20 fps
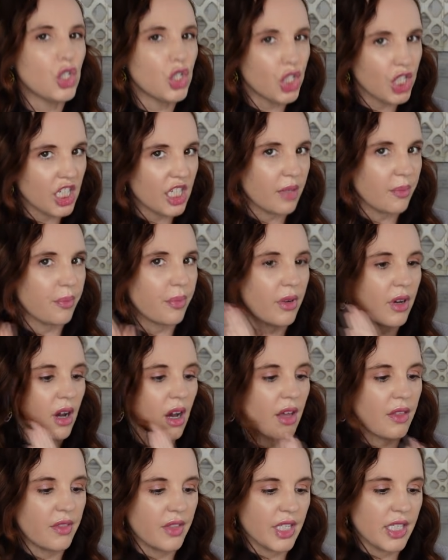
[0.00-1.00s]
cheap
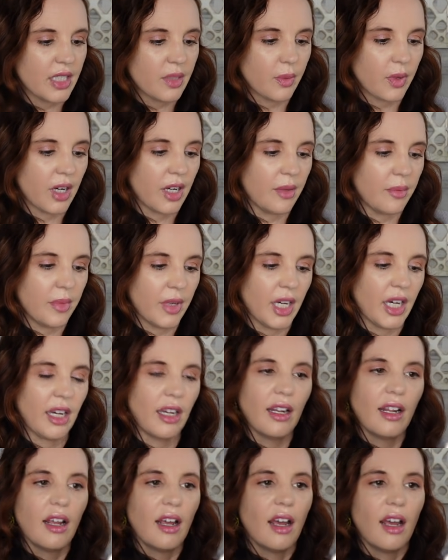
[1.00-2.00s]
on this one,
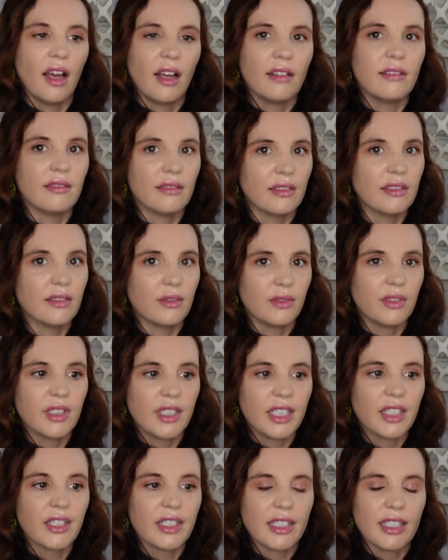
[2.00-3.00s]
but
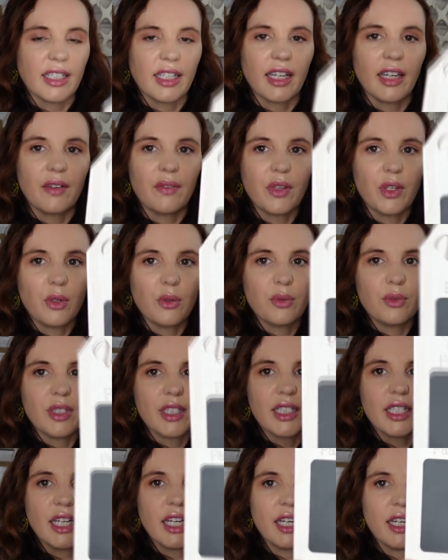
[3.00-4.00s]
seriously, if you
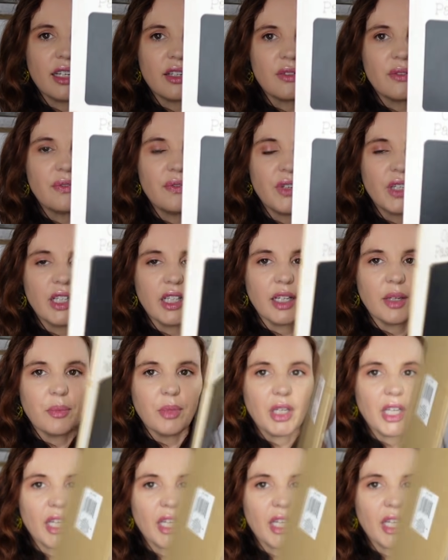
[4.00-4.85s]
see it, feel it